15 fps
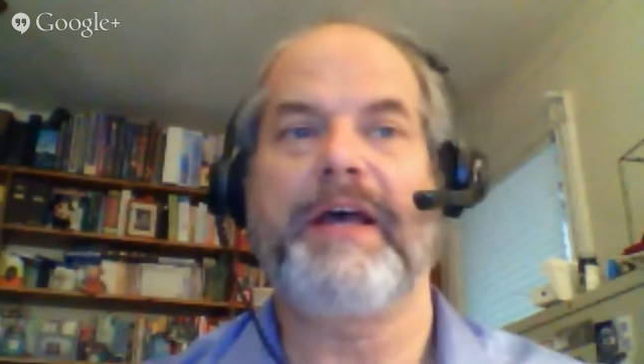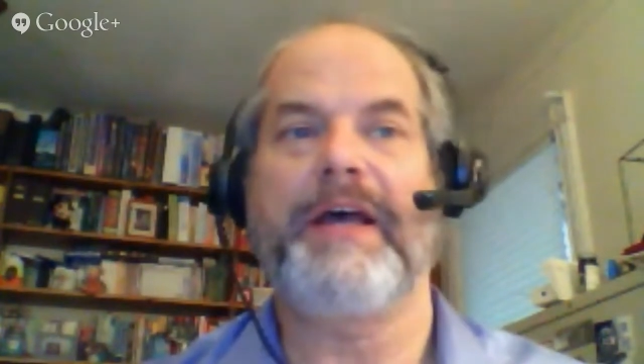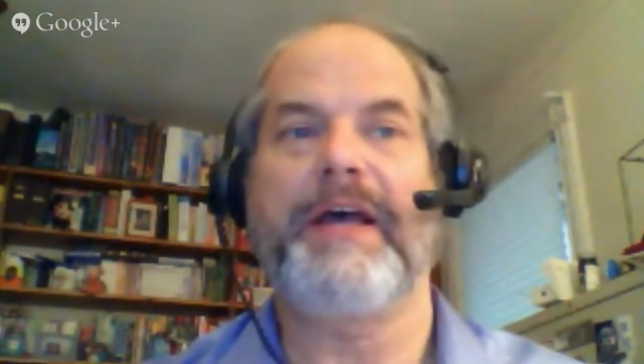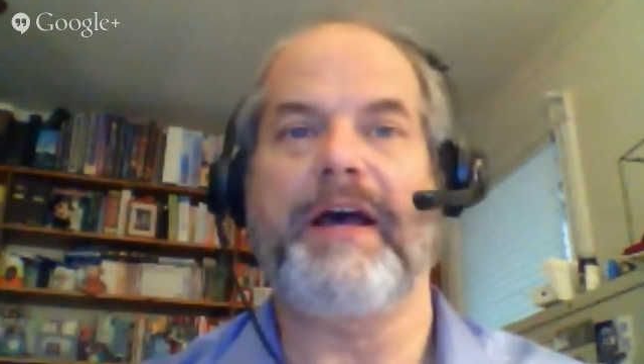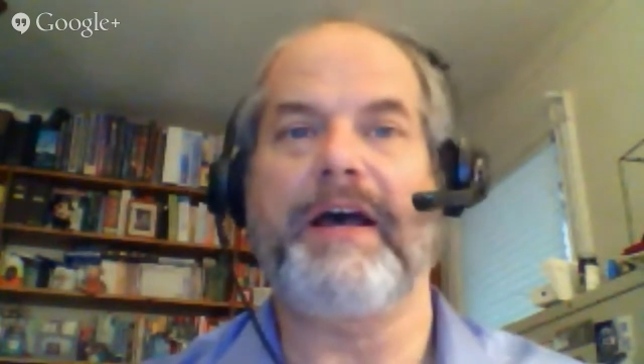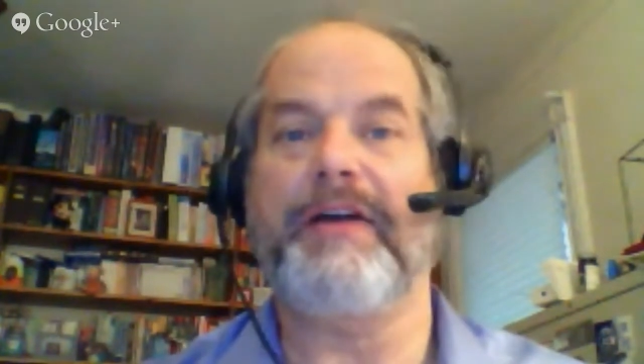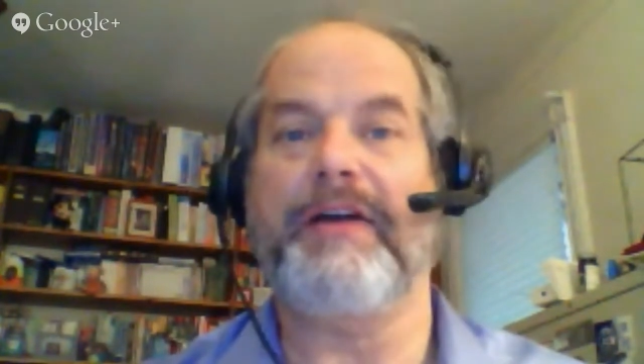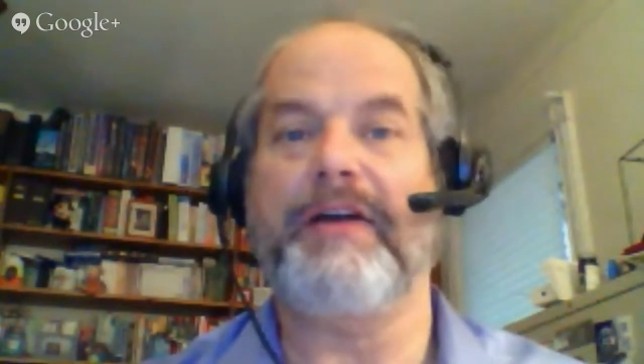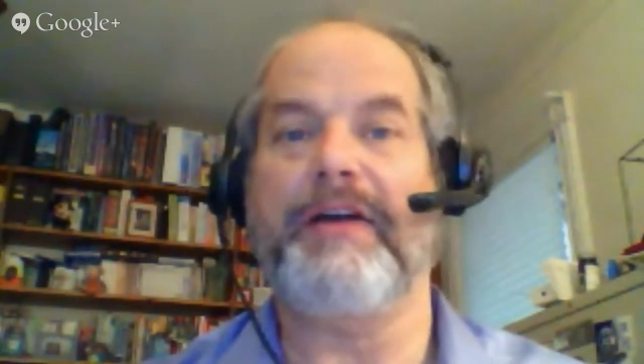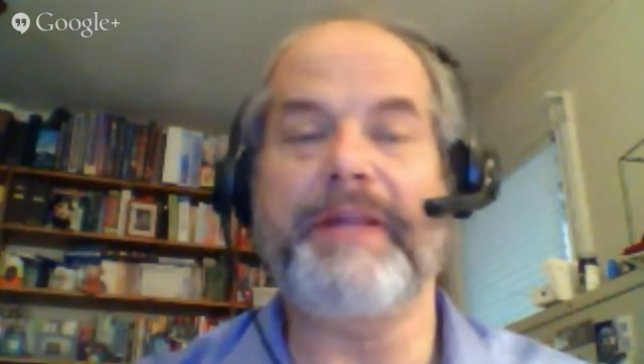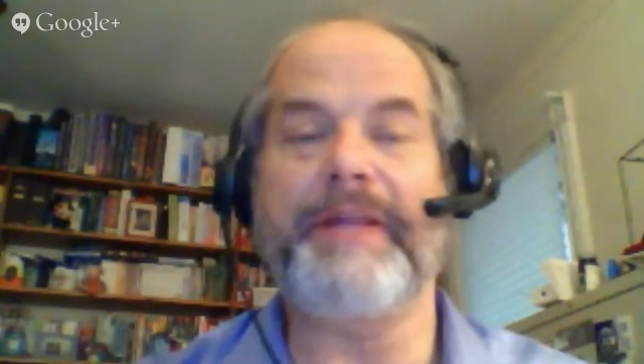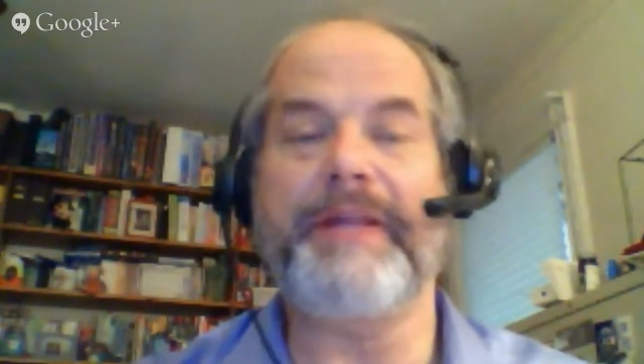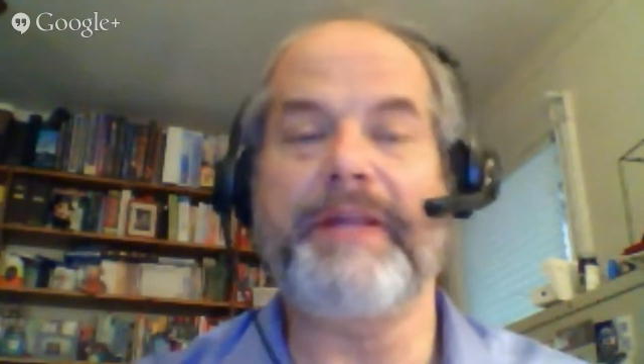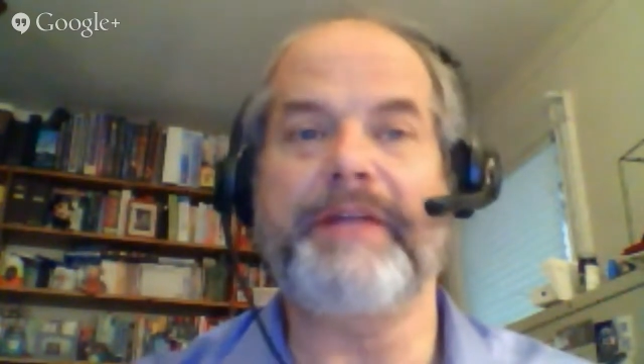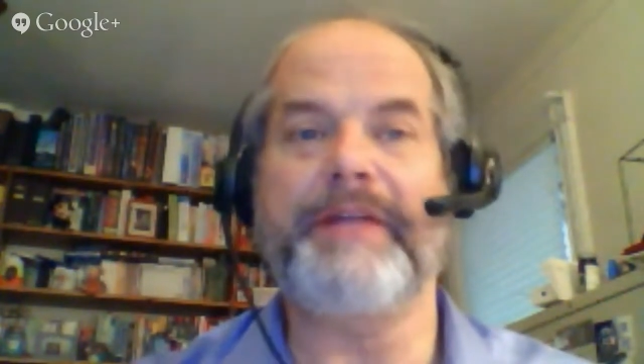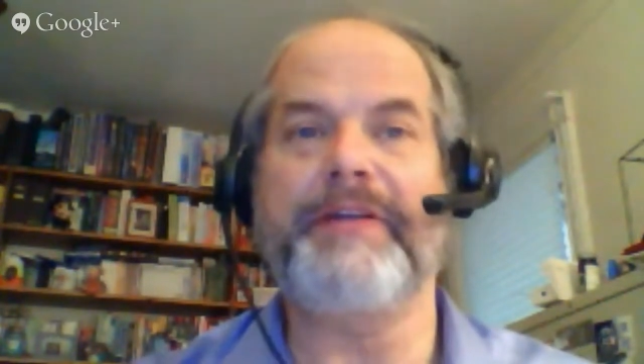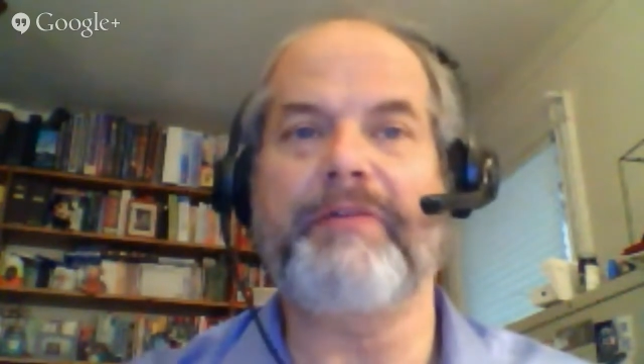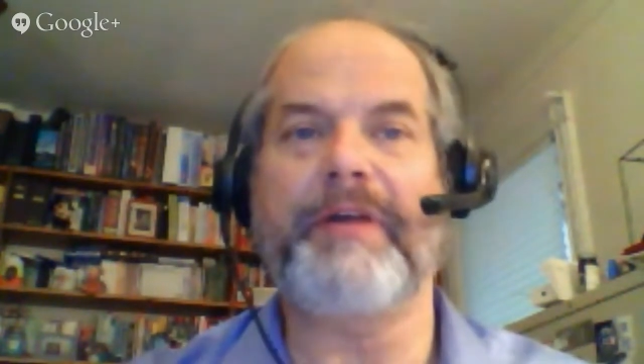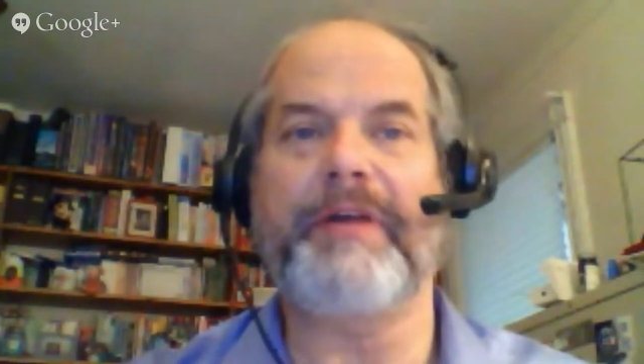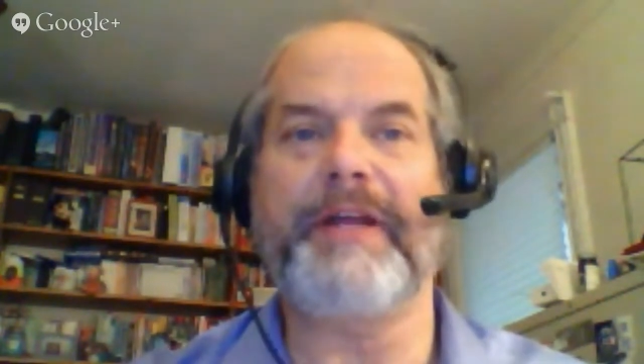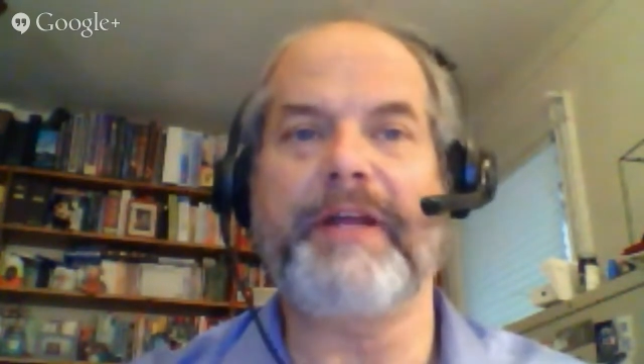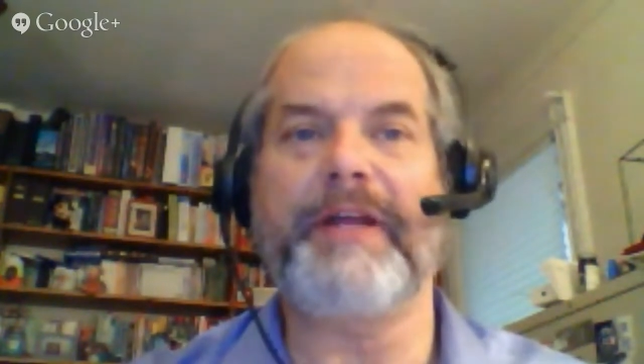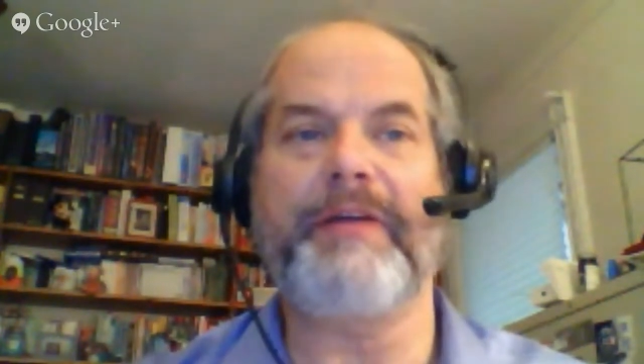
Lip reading: company that they're running,